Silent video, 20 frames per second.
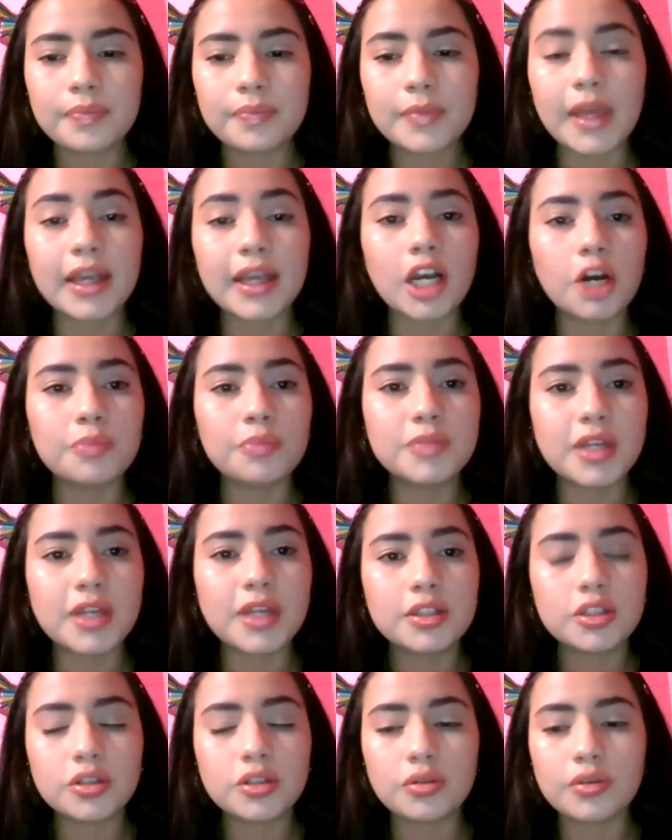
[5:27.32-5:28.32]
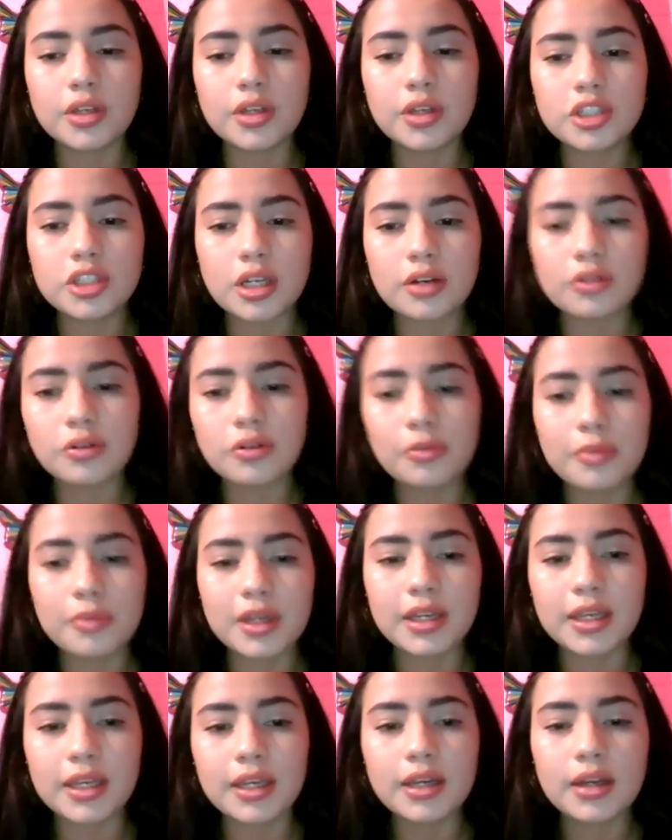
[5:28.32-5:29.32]
like updates to the general
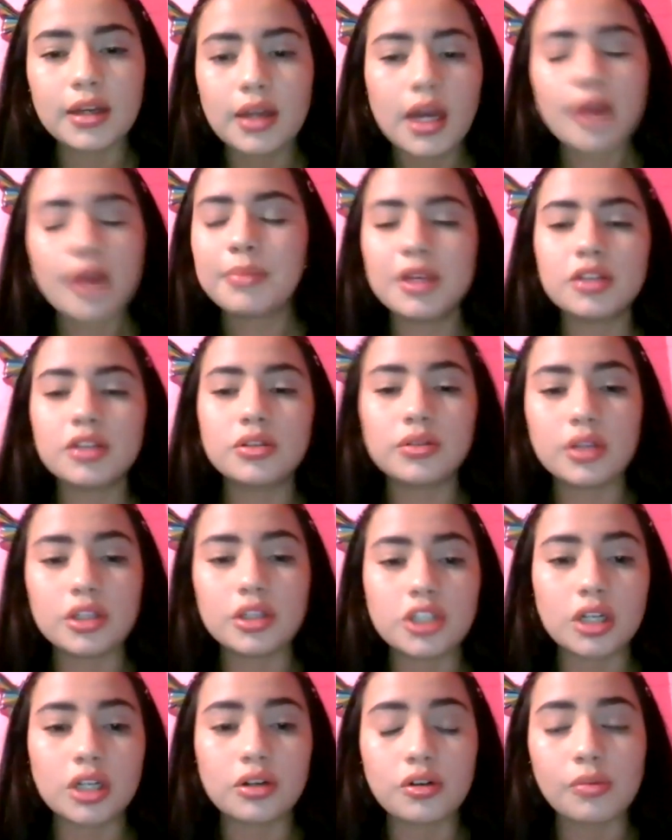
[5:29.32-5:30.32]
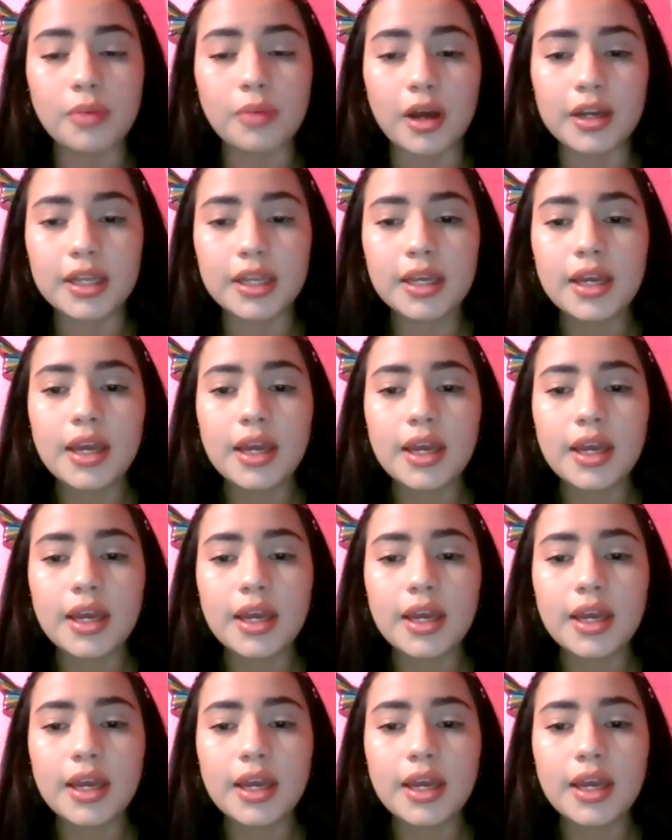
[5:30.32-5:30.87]
to the general body,